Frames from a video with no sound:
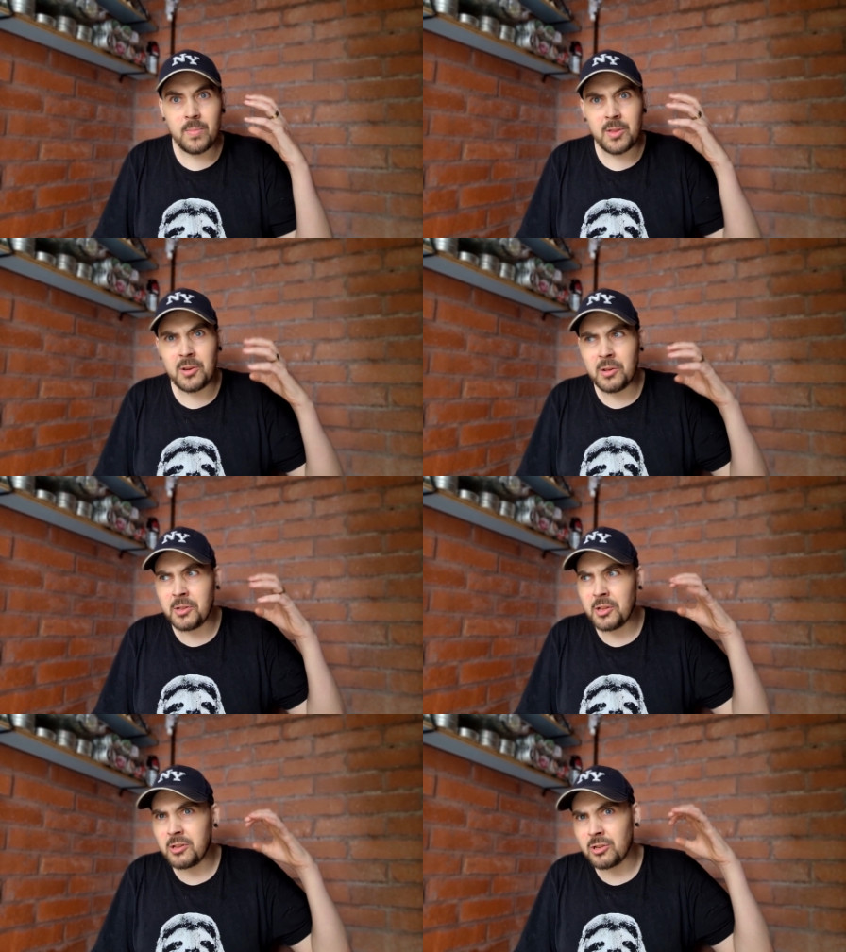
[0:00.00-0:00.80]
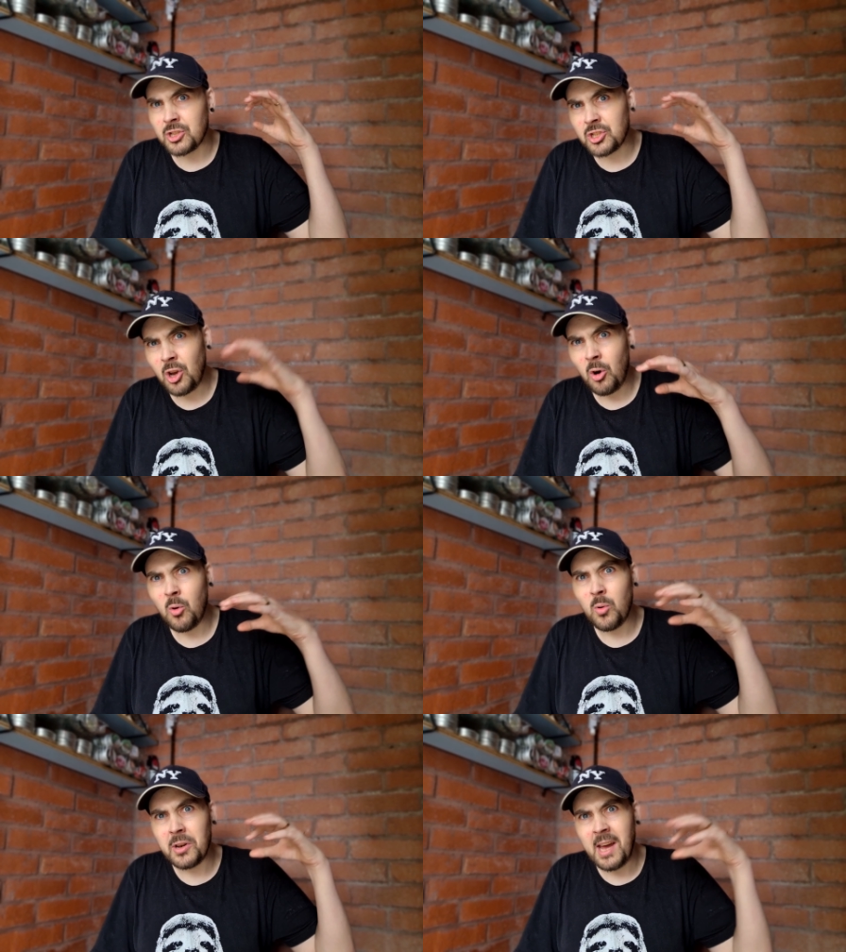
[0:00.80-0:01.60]
The, the the
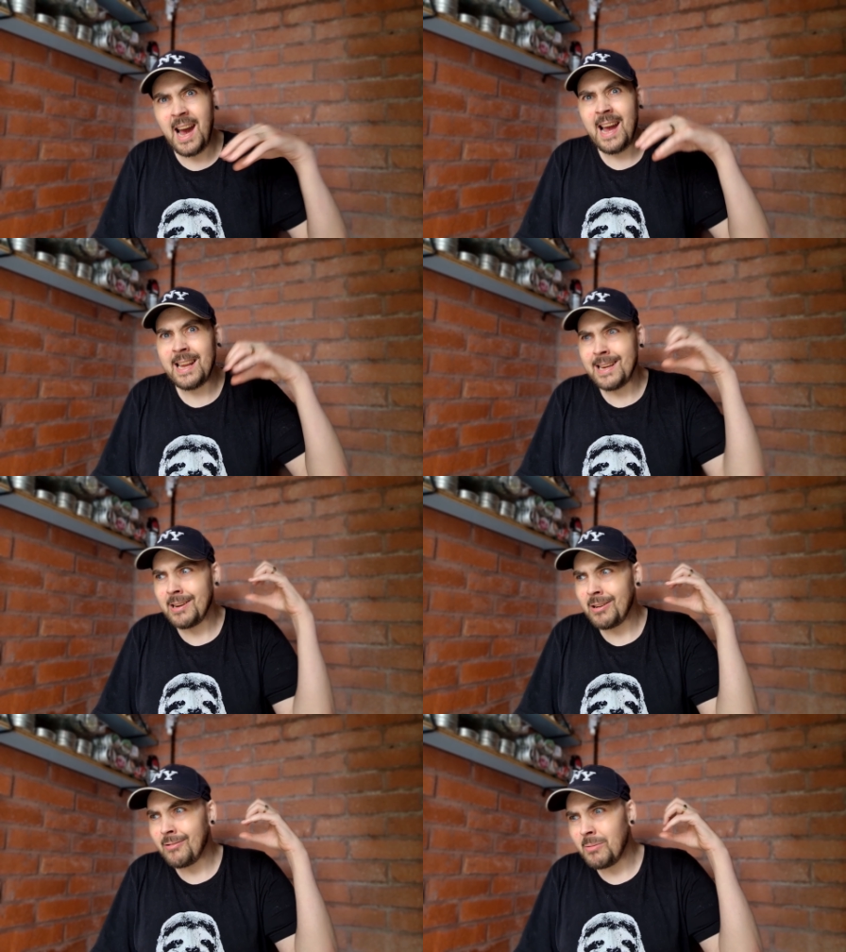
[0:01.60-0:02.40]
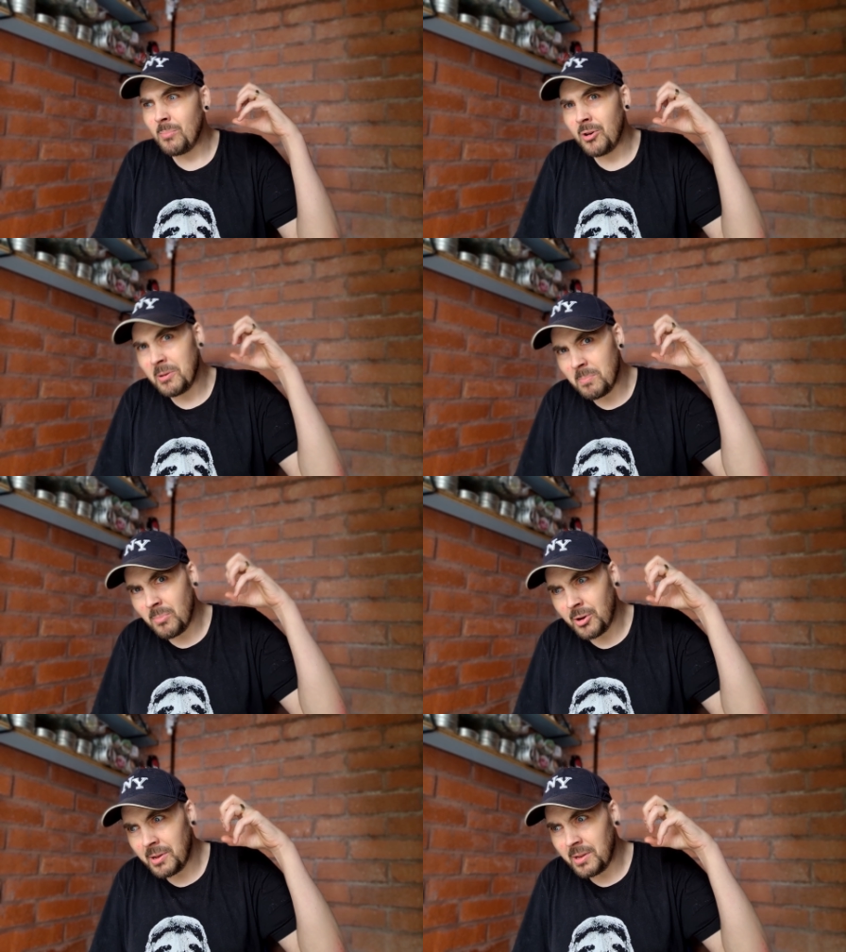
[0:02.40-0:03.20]
soul and the anger and my
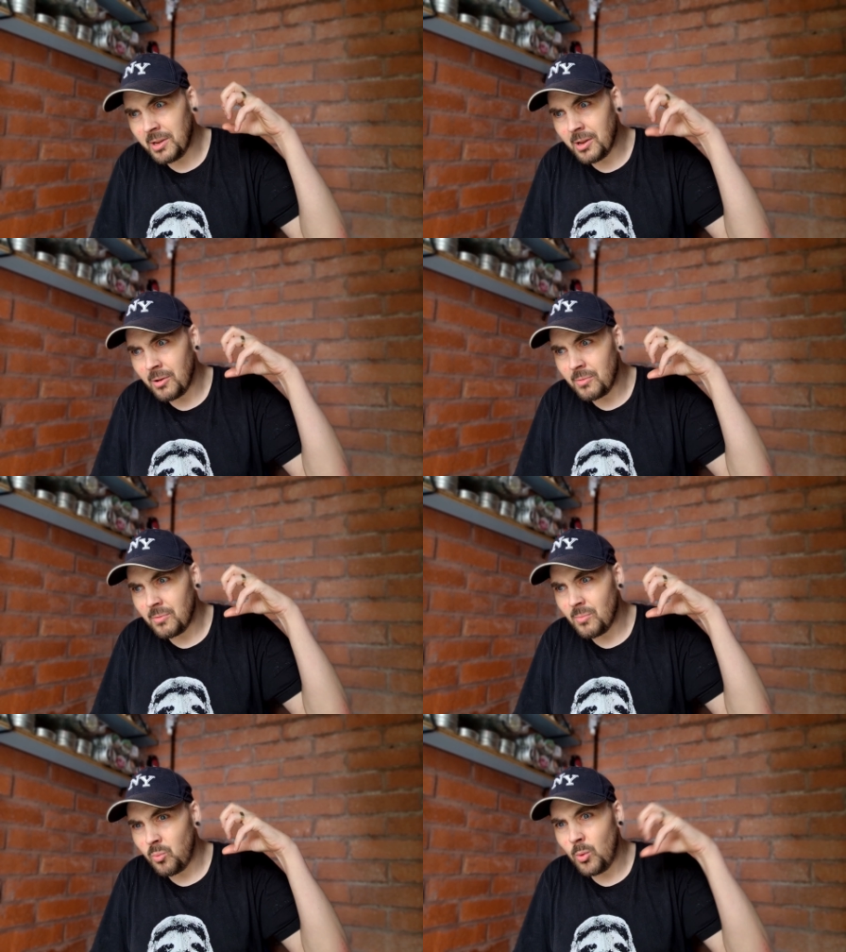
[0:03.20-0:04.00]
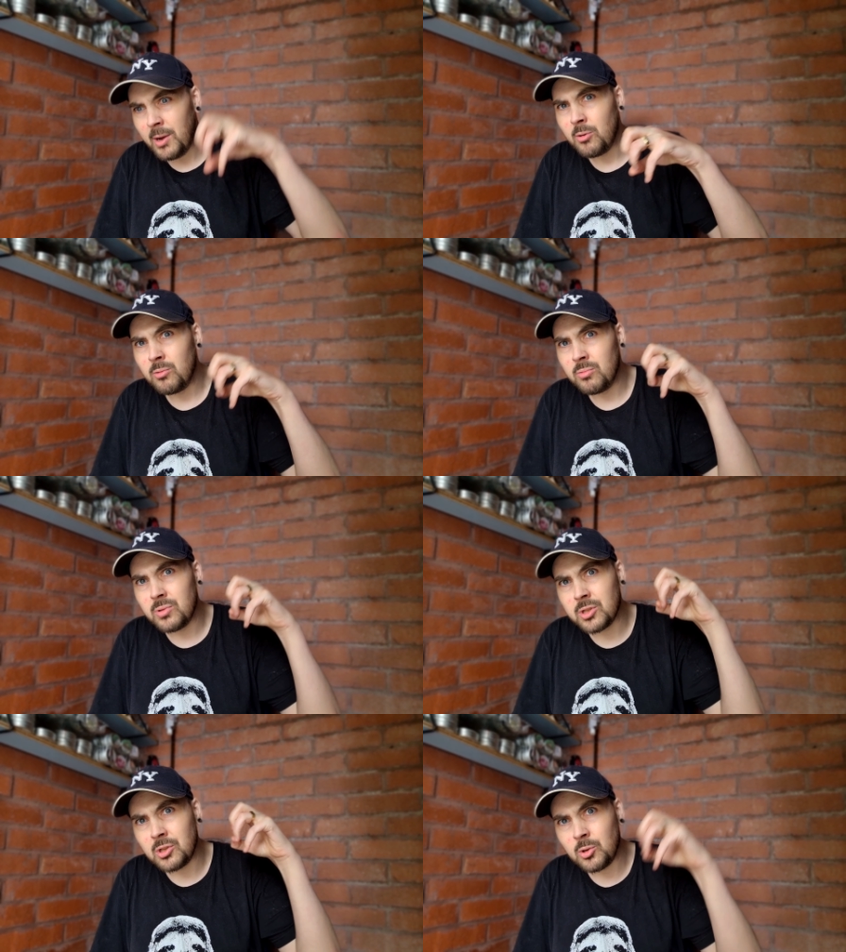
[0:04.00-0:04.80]
my you know will
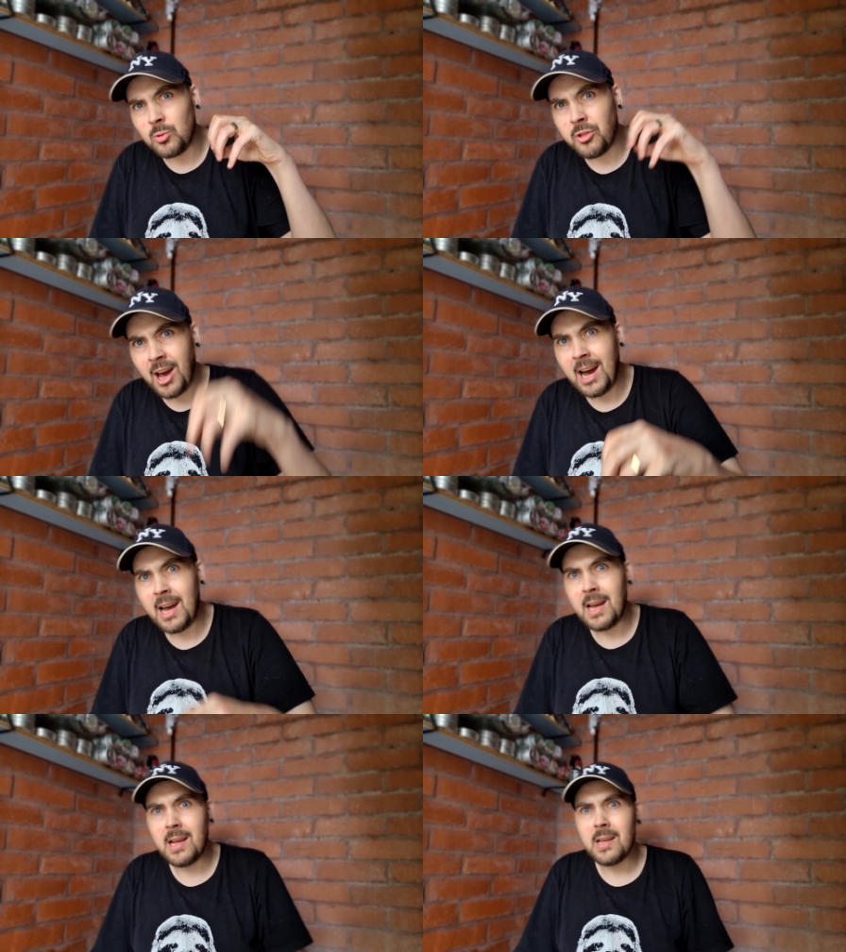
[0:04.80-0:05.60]
to do that